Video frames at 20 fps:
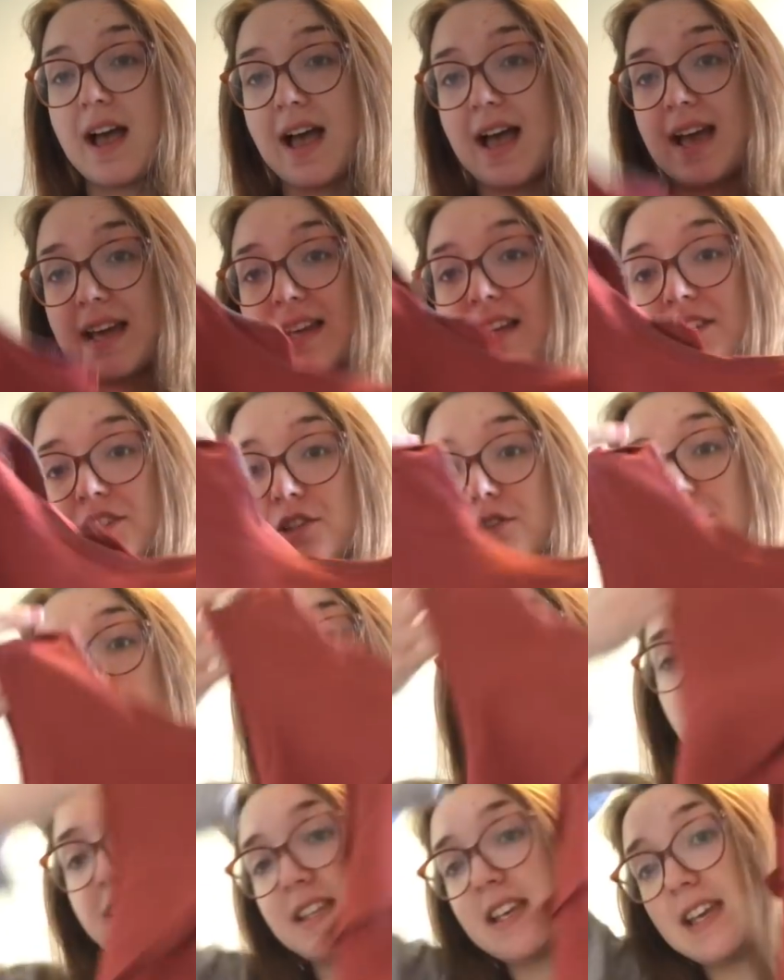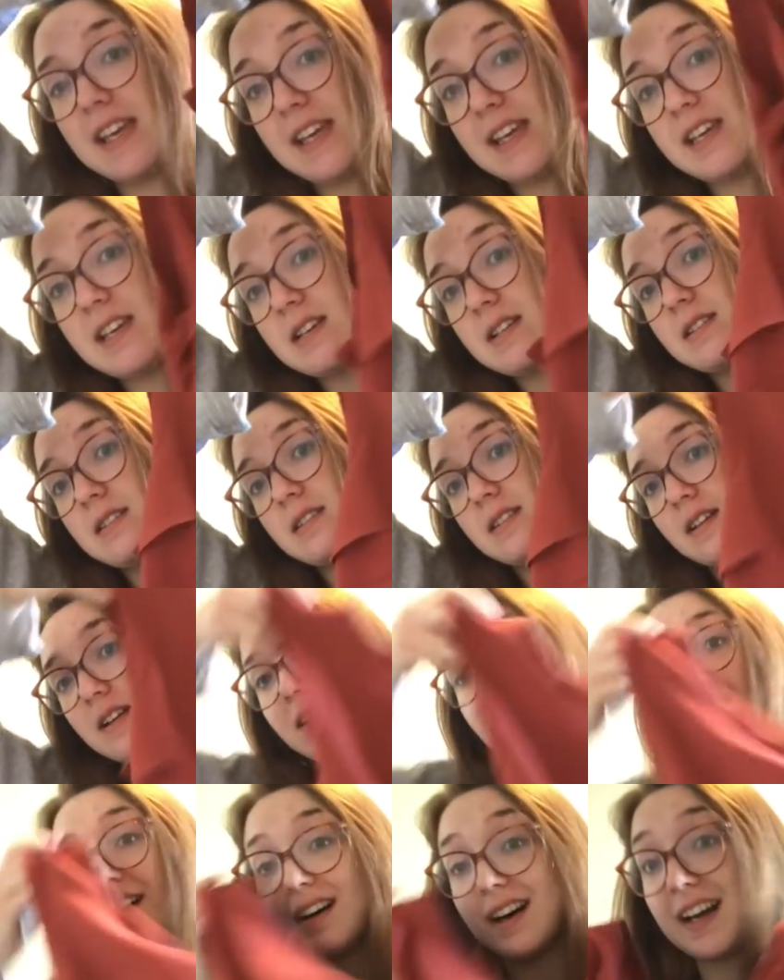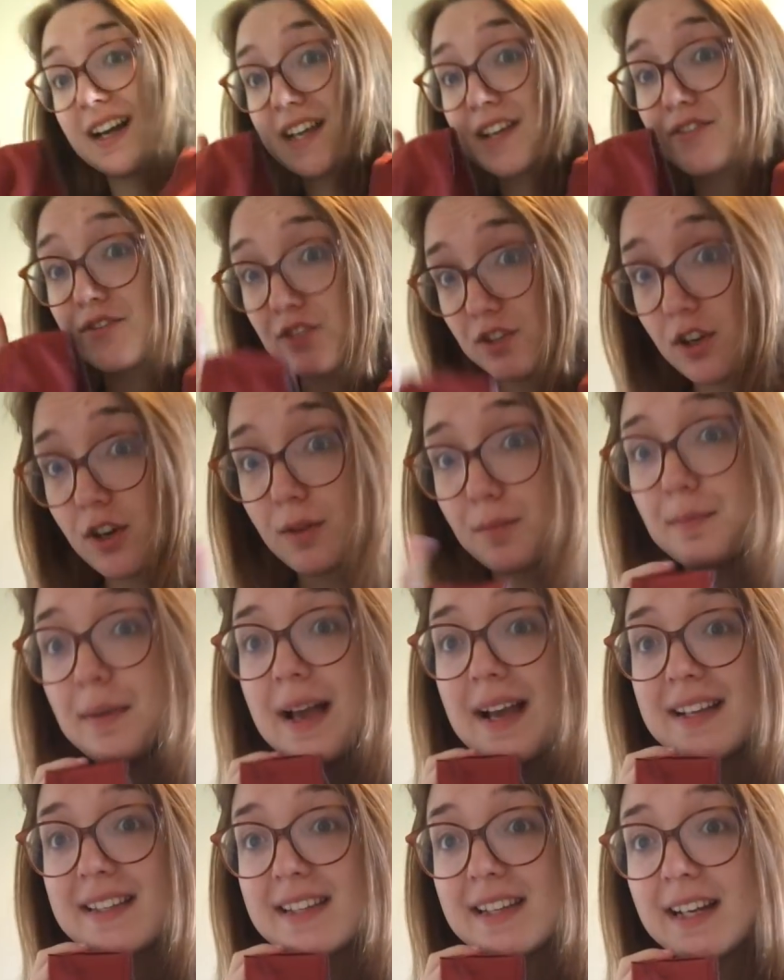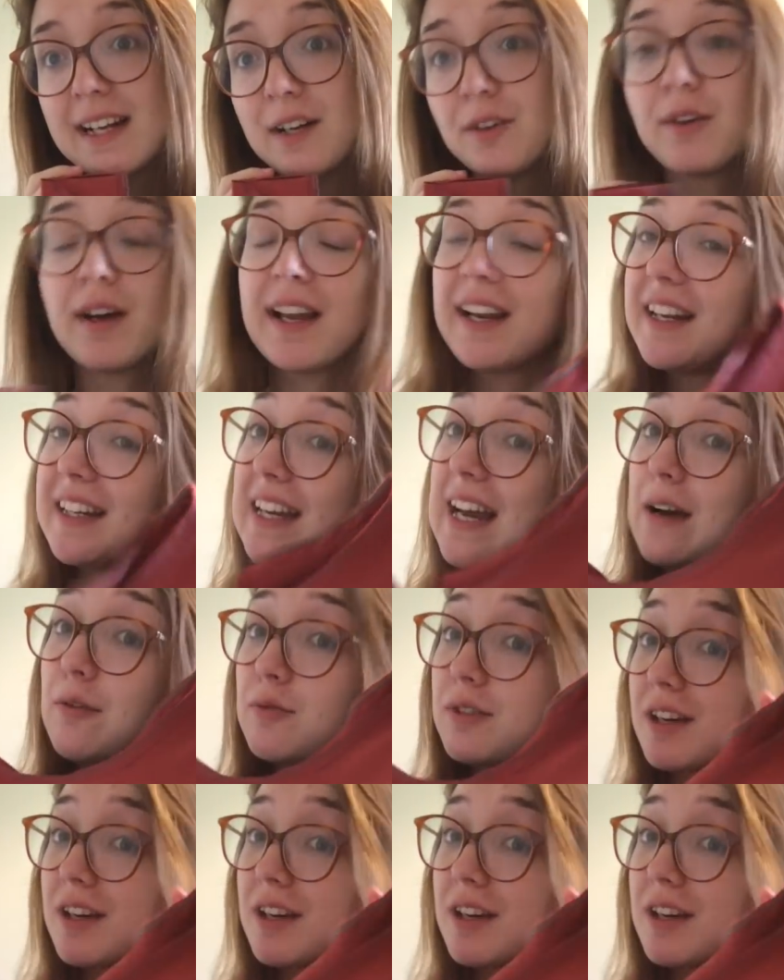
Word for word: And as you can see, I have not bagged it out and I now